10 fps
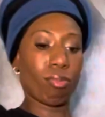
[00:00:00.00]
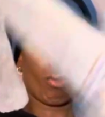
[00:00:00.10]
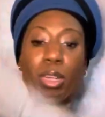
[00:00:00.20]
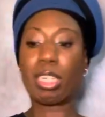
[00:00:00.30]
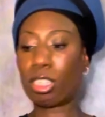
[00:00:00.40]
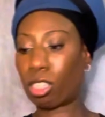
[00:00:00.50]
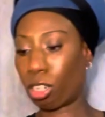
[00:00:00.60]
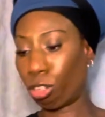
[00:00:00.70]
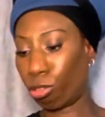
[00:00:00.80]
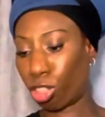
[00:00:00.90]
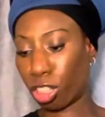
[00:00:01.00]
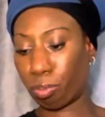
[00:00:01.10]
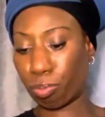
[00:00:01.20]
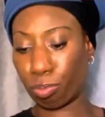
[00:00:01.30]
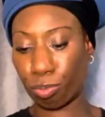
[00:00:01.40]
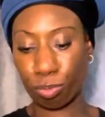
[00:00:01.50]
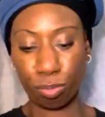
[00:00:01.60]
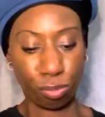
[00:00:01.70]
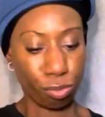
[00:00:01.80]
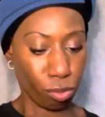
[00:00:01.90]
with this solution.
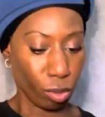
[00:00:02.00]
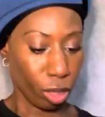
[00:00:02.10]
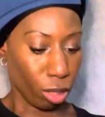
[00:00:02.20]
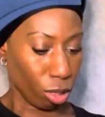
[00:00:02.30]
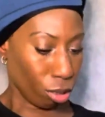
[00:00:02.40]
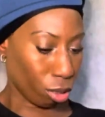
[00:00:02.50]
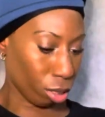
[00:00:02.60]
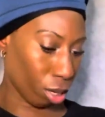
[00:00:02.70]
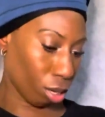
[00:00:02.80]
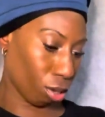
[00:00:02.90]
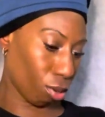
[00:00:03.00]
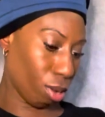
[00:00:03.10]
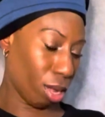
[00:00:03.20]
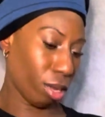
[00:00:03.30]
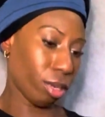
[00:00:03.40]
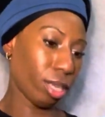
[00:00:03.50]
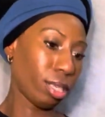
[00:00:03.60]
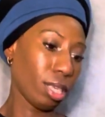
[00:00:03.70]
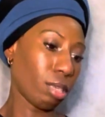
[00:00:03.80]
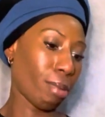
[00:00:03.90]
So
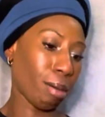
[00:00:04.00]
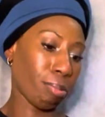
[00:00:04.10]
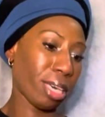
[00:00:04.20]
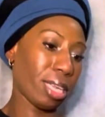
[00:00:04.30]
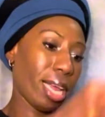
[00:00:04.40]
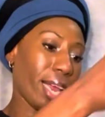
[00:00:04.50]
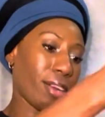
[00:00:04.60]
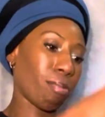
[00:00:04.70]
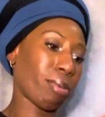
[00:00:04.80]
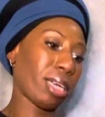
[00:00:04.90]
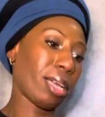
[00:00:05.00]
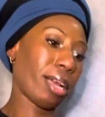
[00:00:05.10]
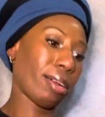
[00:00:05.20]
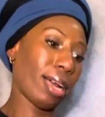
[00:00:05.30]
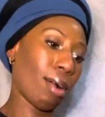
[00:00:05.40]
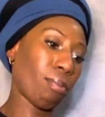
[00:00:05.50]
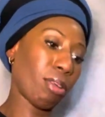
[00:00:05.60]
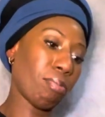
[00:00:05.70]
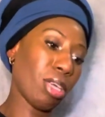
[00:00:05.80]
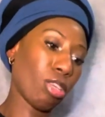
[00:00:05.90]
this is my braiding hair, the braiding hair that I
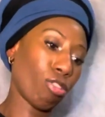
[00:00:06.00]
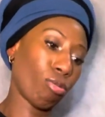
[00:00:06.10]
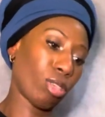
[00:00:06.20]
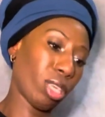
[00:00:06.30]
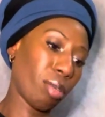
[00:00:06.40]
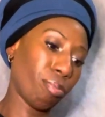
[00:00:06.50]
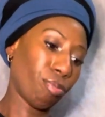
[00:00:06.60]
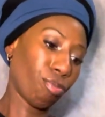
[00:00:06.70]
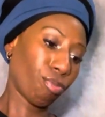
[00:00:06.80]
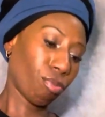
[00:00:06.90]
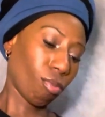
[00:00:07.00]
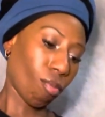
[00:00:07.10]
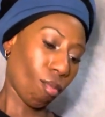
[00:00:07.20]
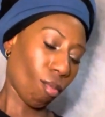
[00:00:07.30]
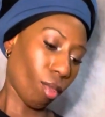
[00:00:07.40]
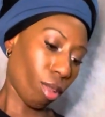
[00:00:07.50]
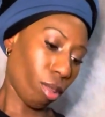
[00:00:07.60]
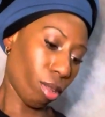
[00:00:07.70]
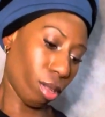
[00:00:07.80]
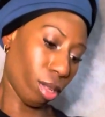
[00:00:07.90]
will be using.
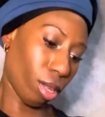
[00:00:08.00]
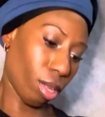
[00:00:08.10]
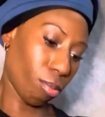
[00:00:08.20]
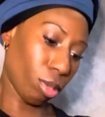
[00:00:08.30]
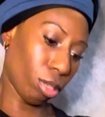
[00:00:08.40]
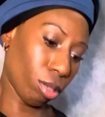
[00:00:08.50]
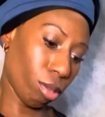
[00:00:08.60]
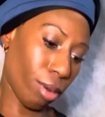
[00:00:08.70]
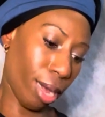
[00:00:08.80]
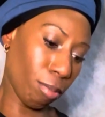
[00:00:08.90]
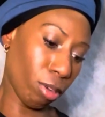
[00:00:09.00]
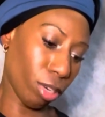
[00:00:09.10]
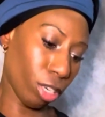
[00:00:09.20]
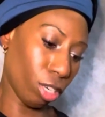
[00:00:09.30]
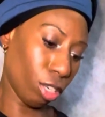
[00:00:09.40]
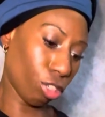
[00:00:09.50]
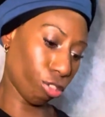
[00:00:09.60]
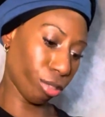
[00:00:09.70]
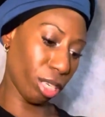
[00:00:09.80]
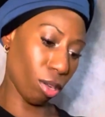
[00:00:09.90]
So I'm gonna
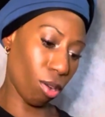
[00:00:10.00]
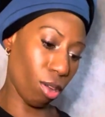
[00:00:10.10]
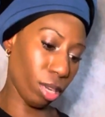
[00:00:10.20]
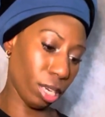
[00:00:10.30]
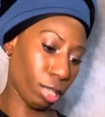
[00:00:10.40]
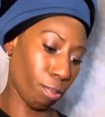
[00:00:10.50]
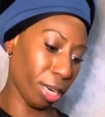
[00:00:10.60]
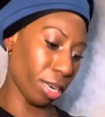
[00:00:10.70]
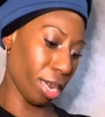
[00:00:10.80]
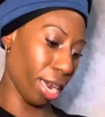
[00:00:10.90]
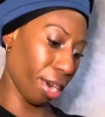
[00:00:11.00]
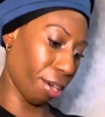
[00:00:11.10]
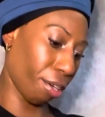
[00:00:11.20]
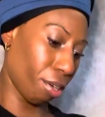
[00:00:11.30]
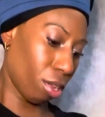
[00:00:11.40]
treat all of this braiding hair